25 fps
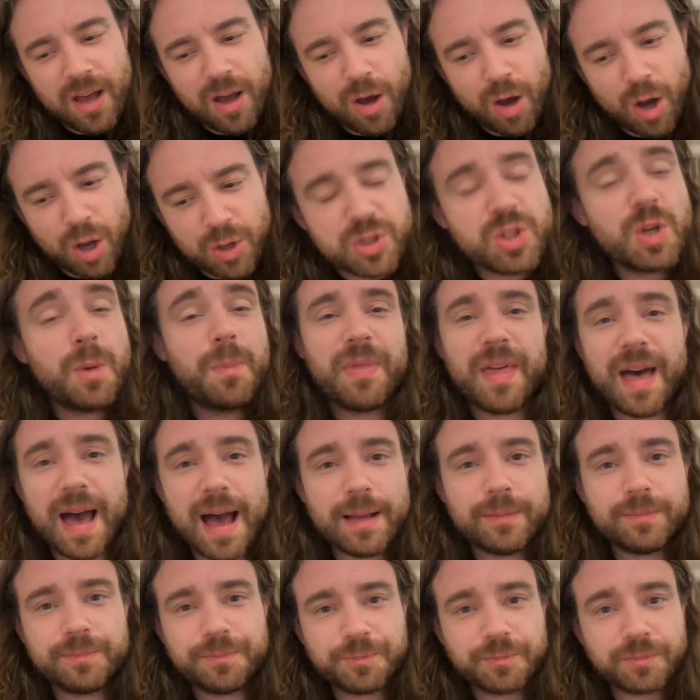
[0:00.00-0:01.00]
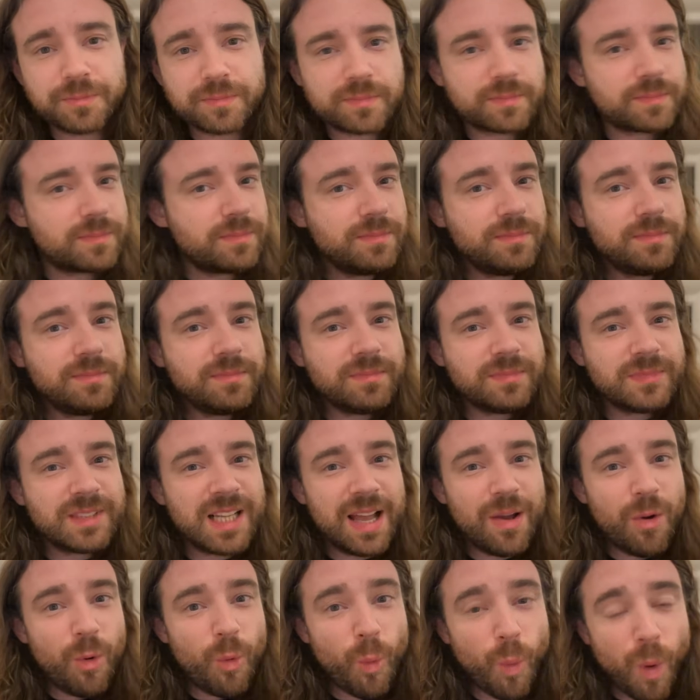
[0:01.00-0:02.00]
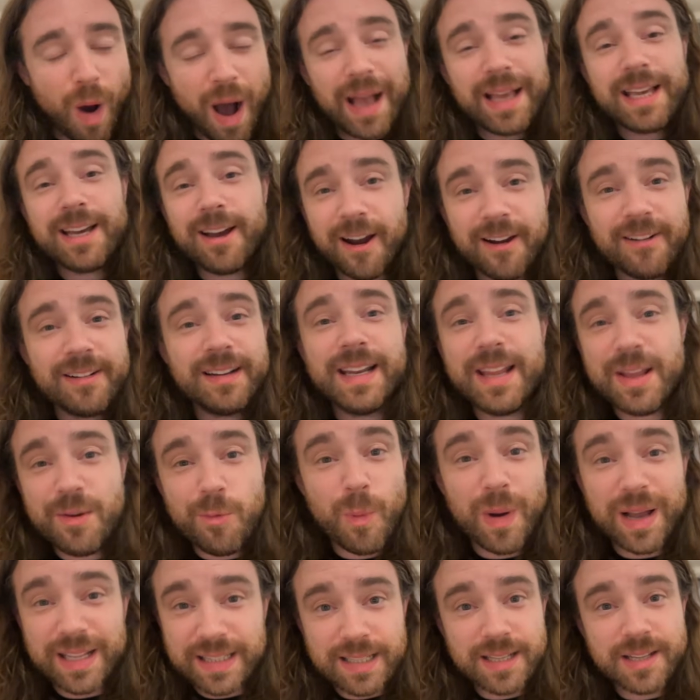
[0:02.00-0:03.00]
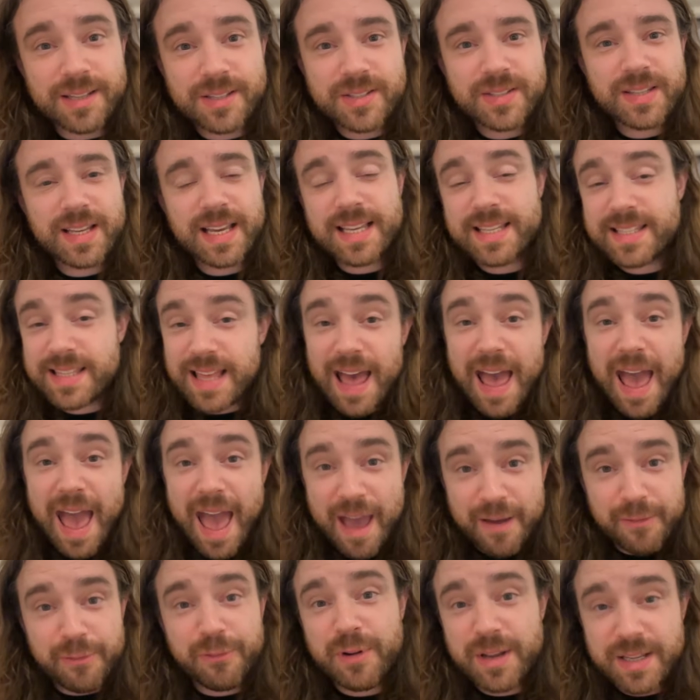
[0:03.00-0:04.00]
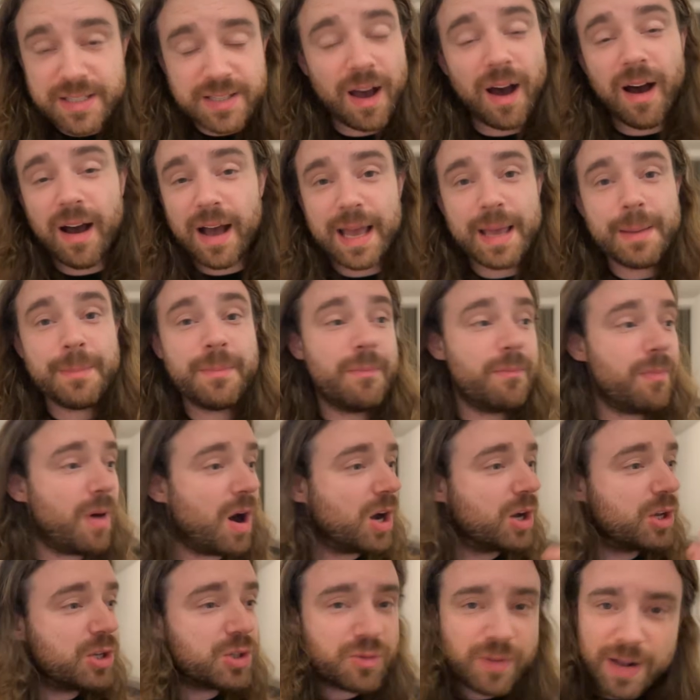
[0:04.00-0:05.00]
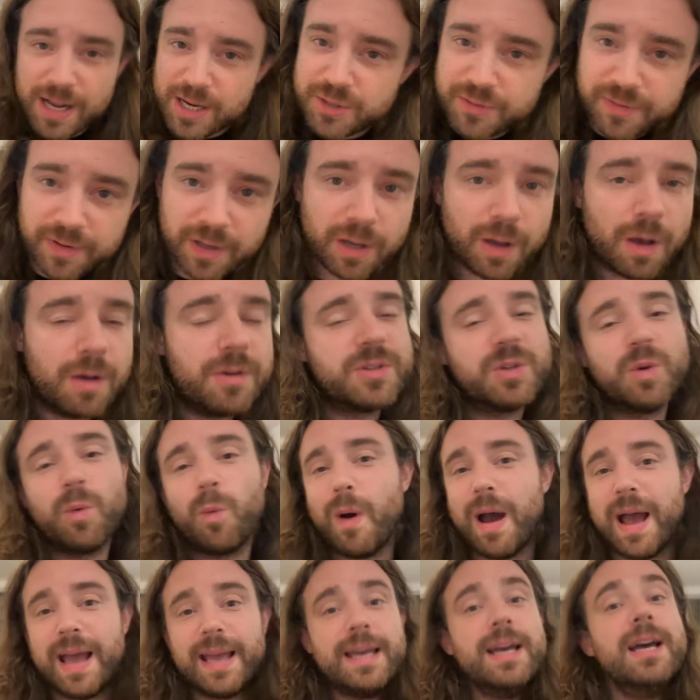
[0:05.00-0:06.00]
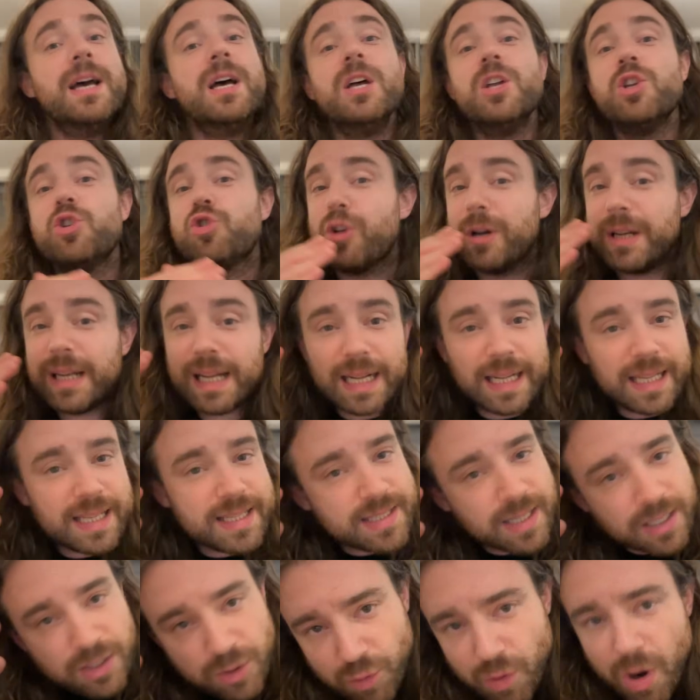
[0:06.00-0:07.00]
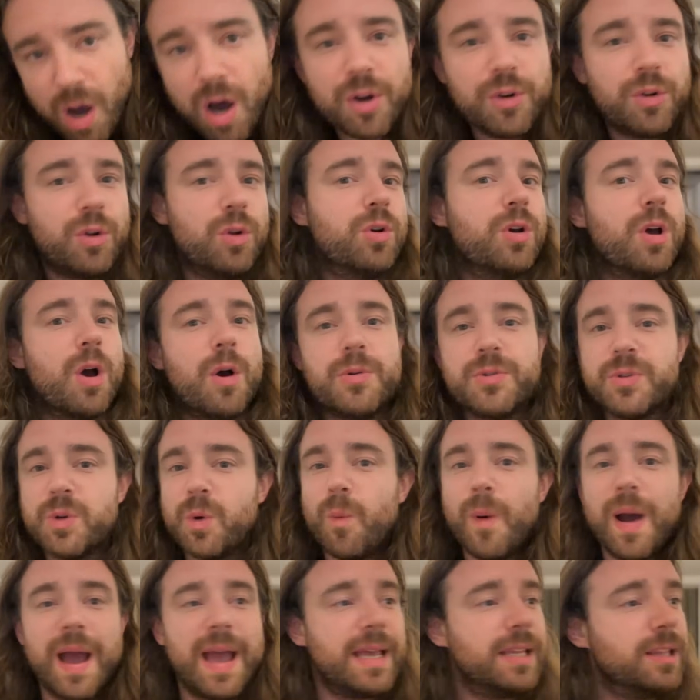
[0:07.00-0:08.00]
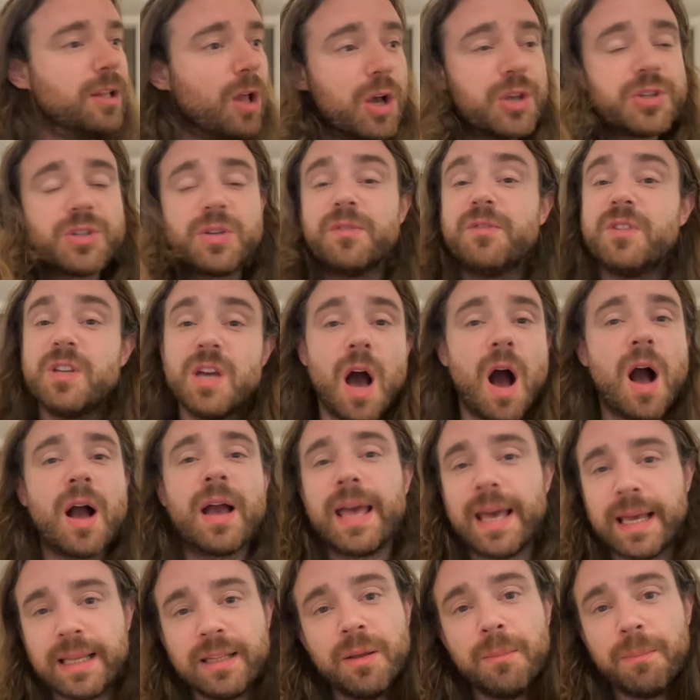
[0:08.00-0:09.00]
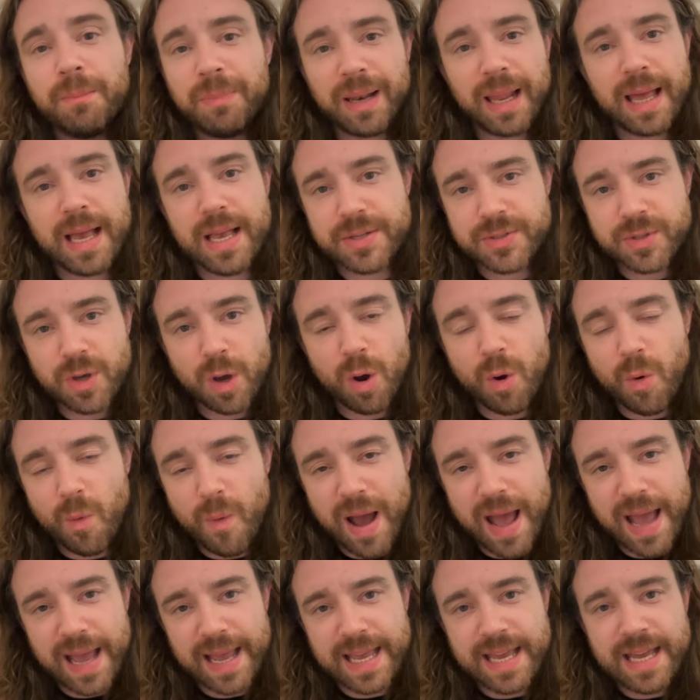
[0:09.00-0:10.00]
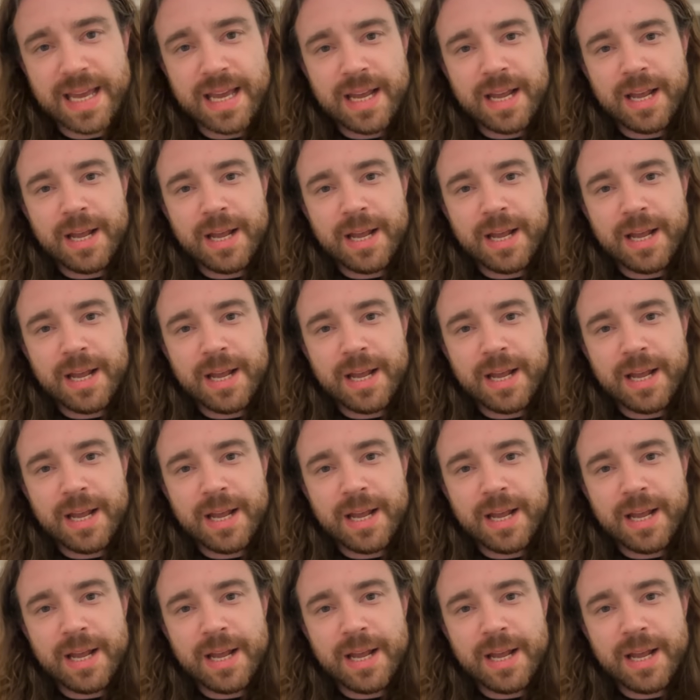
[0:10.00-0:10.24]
On top of that, what I currently witness is that every time Marcus Rashford goes away, Trent Alexander-Arnold goes away, lots of young England players go away,